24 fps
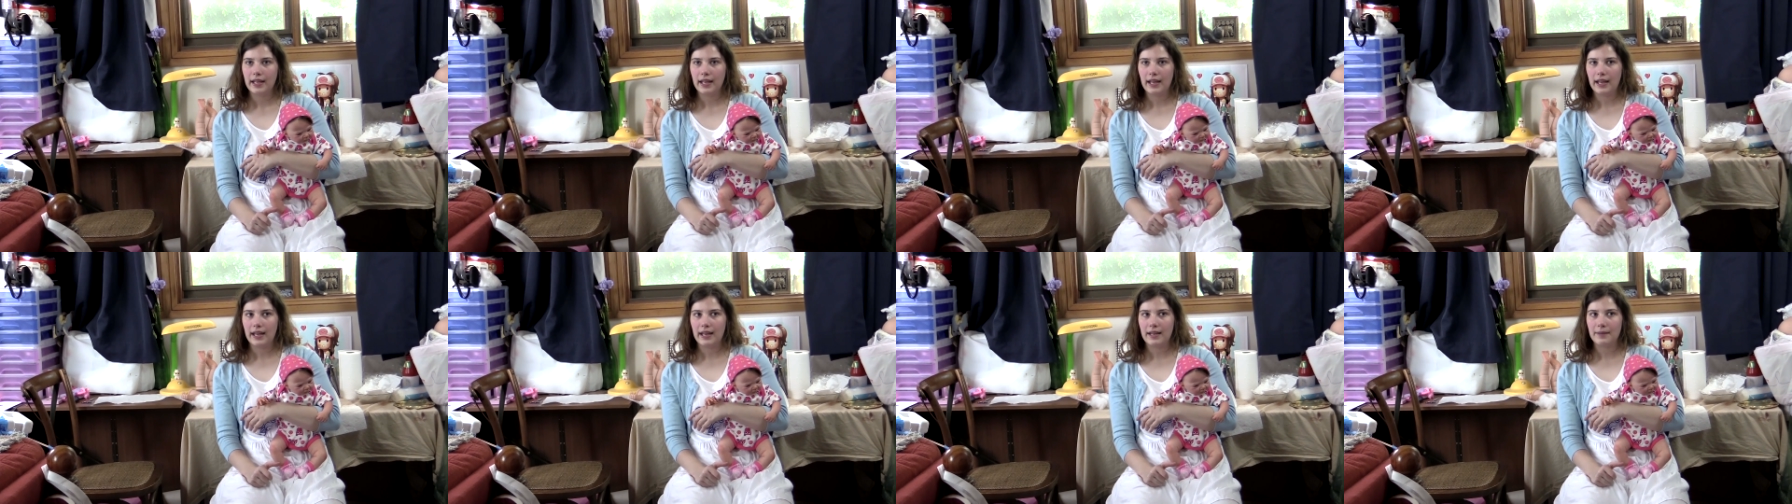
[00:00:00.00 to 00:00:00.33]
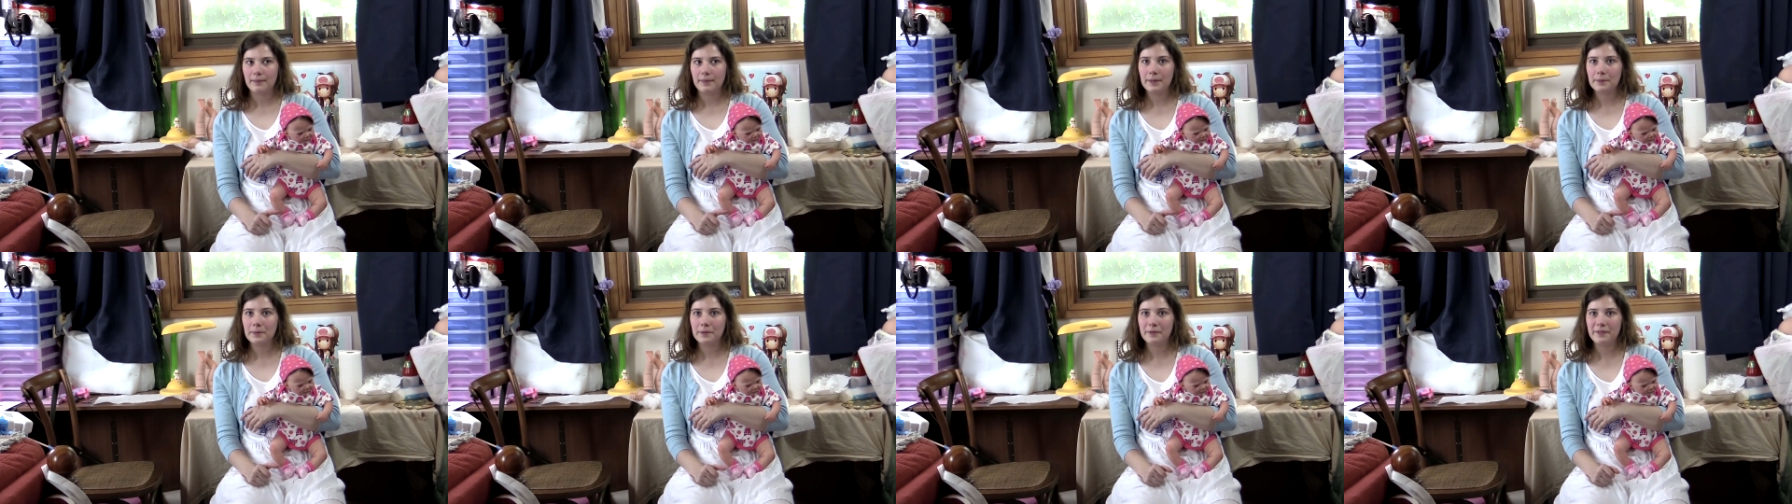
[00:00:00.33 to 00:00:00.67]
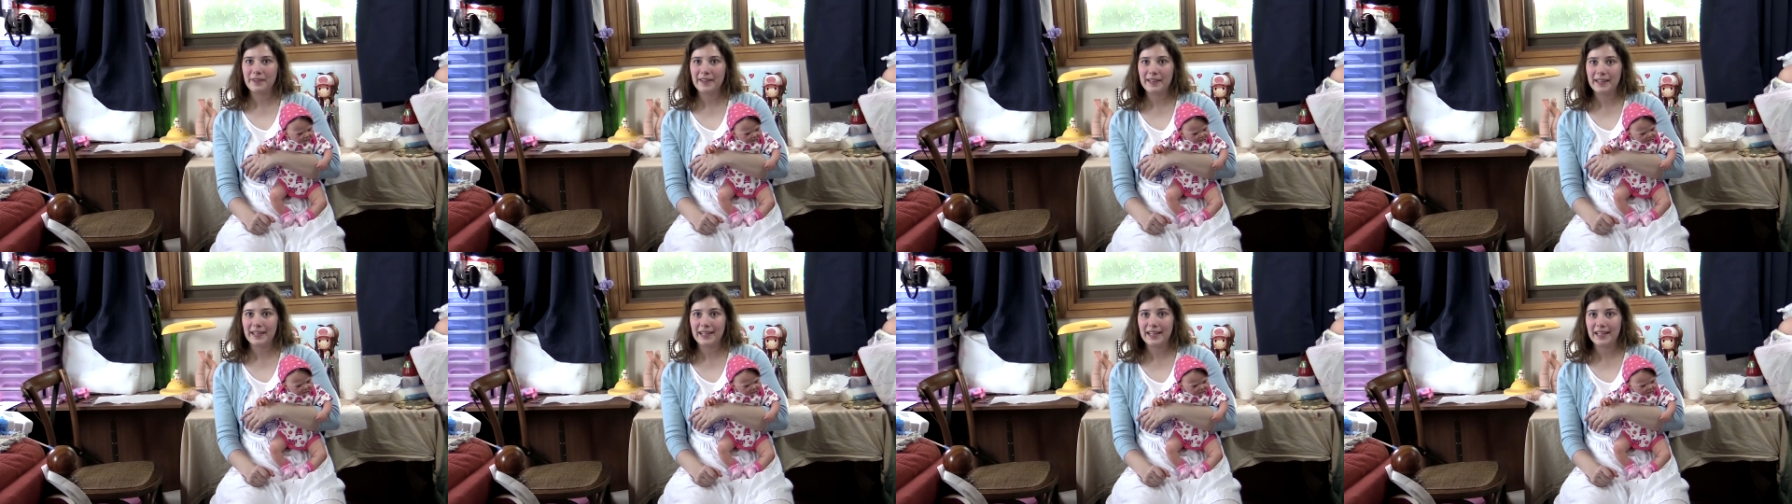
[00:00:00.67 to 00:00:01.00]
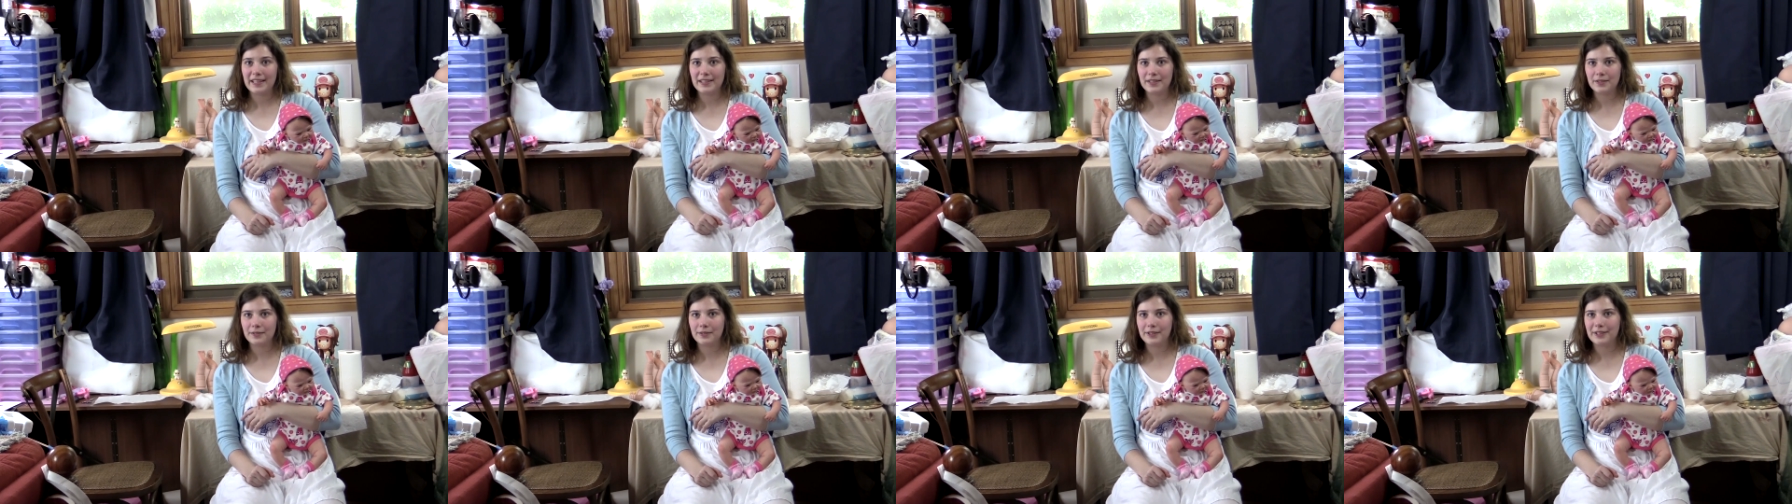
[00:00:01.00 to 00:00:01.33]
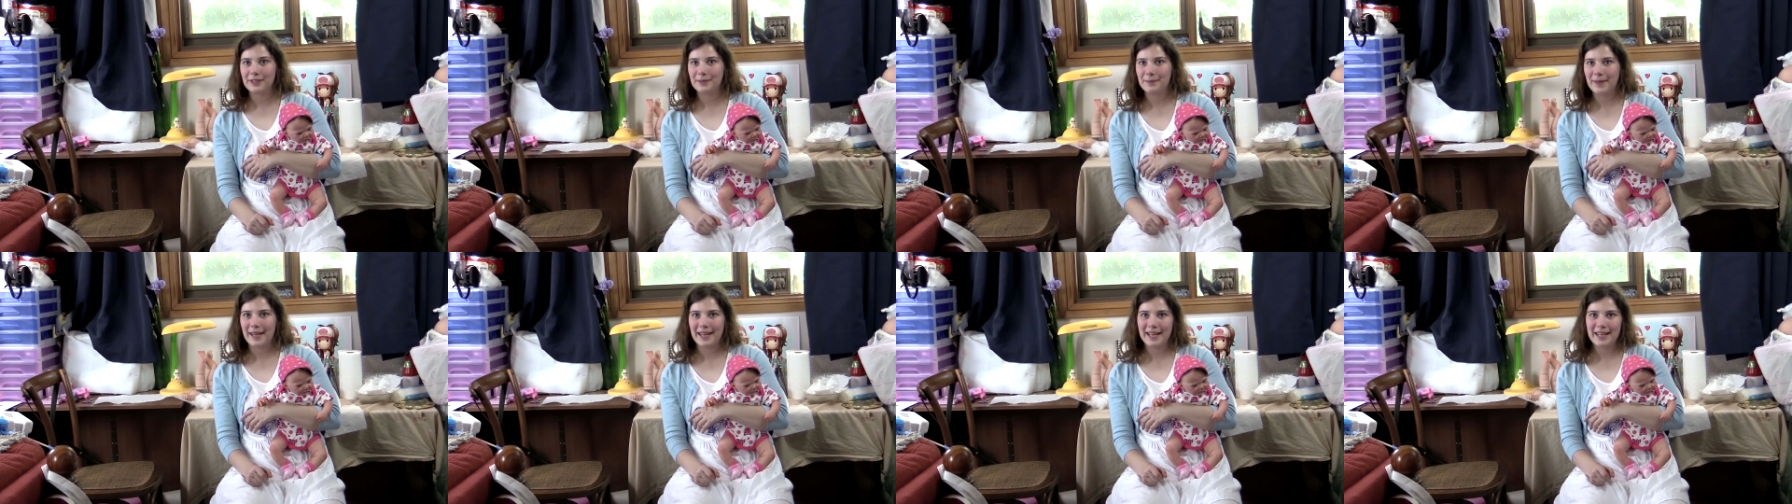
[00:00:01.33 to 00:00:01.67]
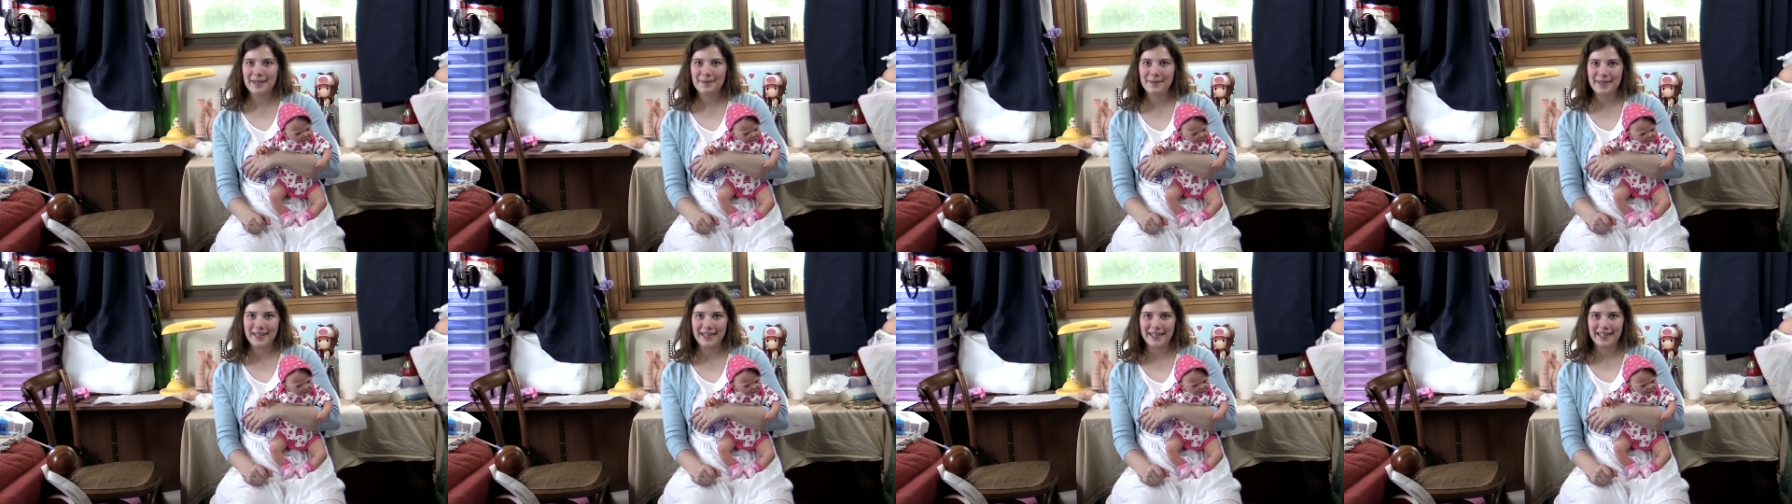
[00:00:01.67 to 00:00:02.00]
and people thinking it's a real
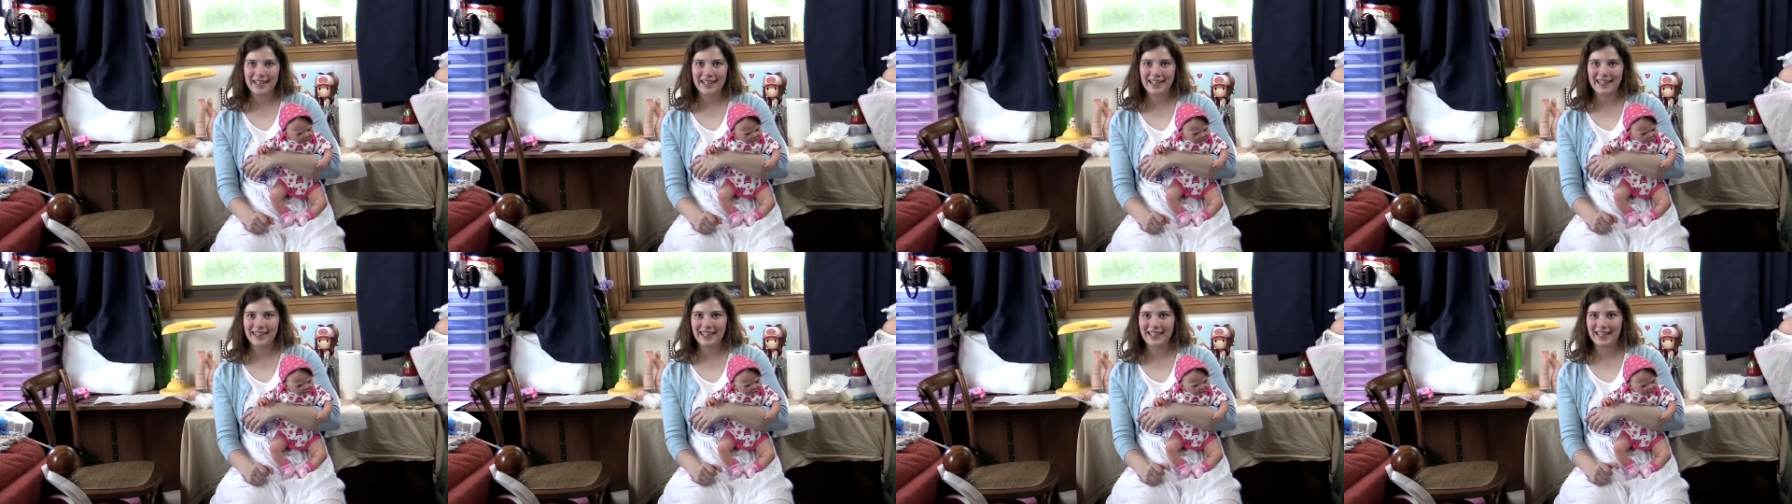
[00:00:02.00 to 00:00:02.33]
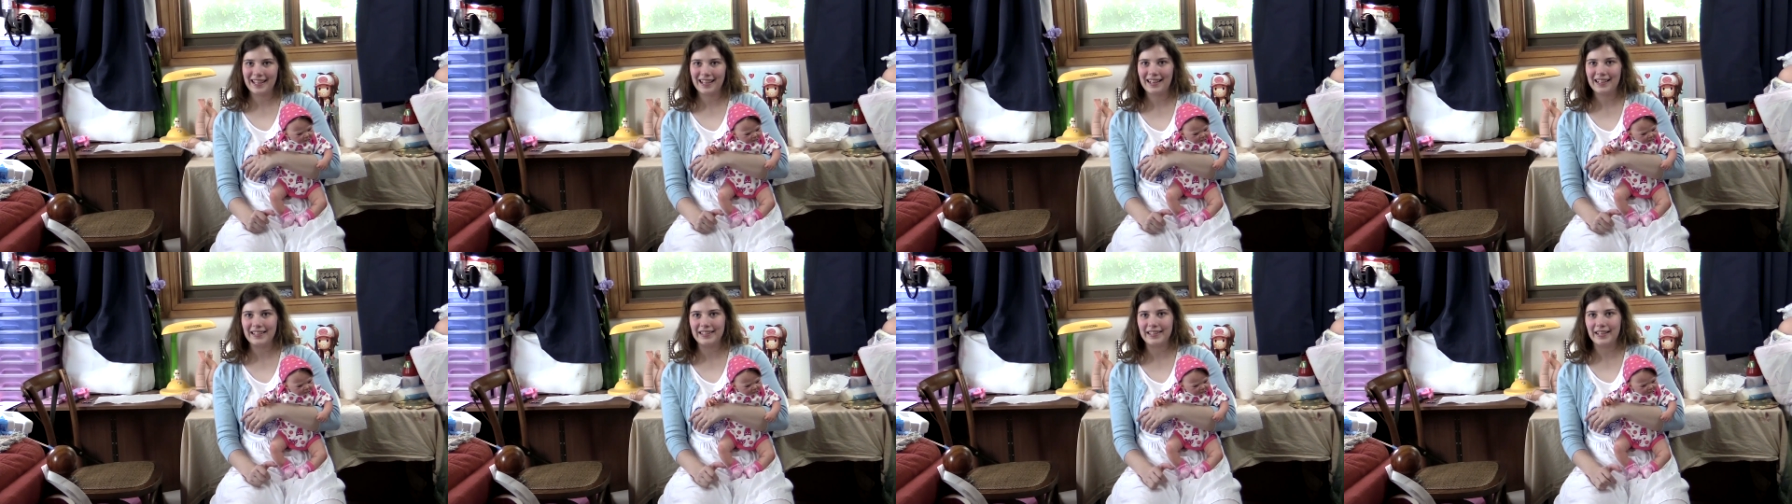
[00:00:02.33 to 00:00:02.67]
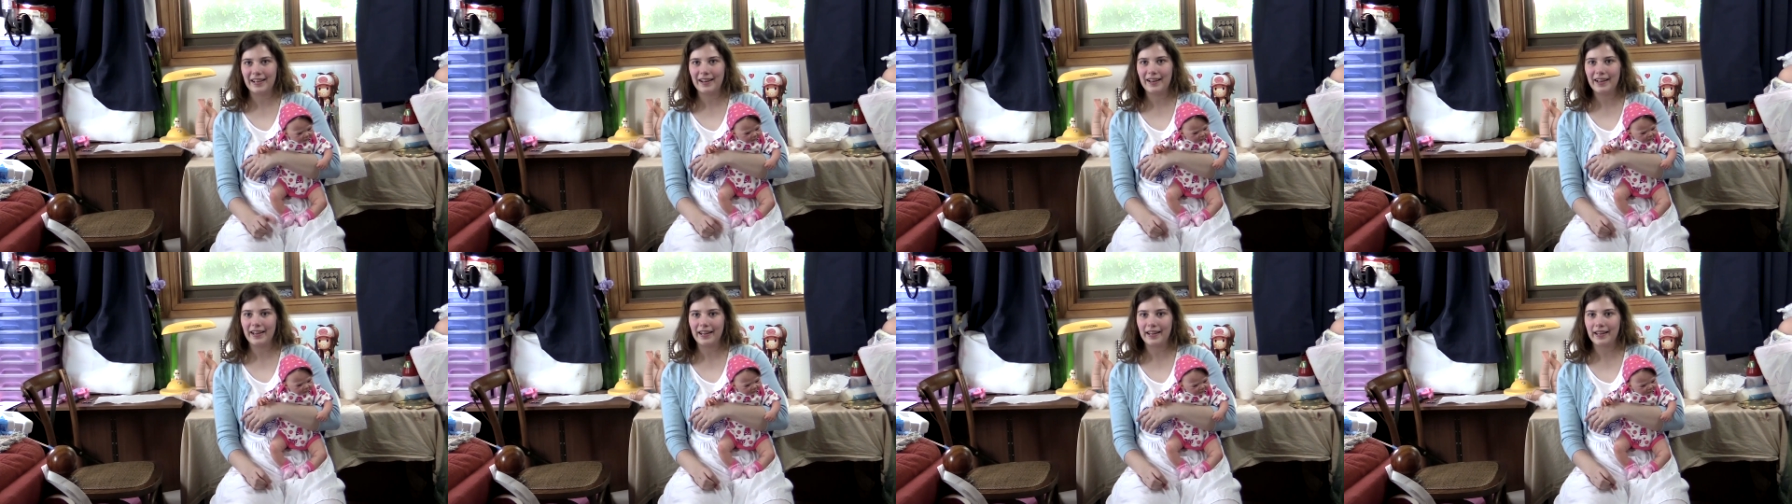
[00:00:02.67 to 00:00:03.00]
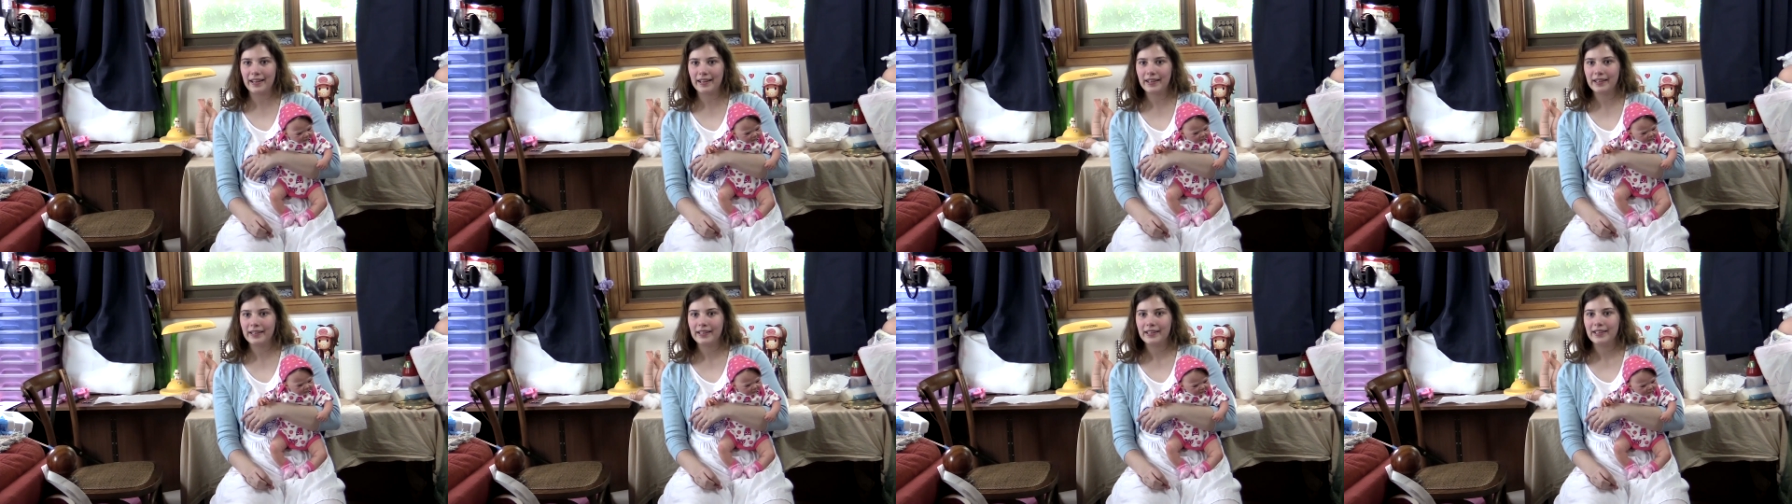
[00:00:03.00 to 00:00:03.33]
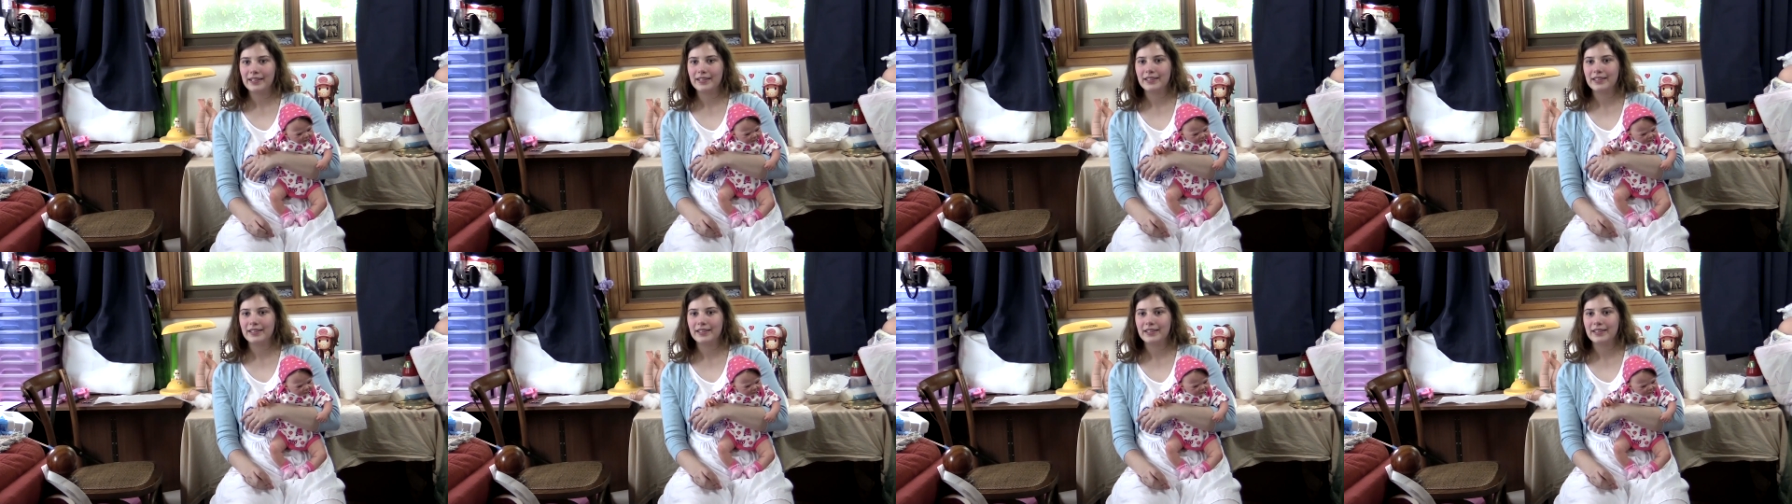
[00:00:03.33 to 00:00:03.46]
baby in the car dying.